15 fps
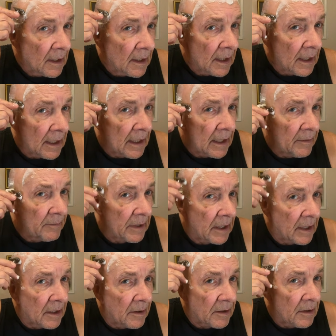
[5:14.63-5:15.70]
and
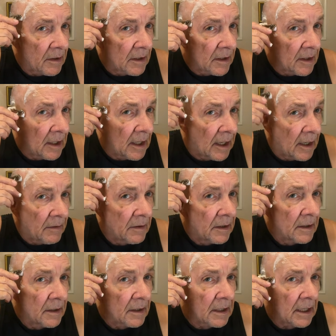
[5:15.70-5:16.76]
begin the, the uh,
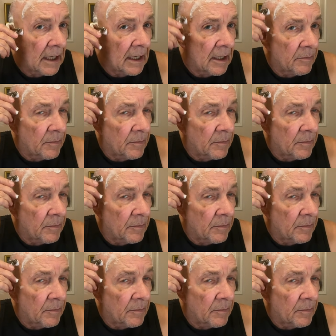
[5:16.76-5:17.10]
canning